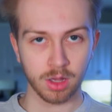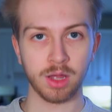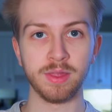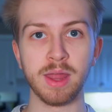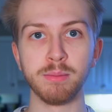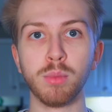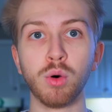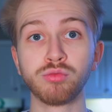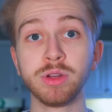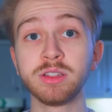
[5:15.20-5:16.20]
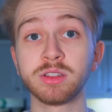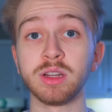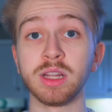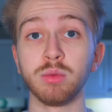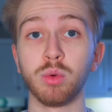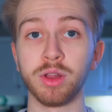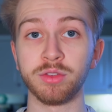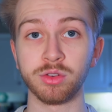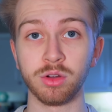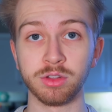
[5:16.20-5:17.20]
And then more recently, what I've
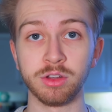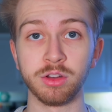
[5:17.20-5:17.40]
started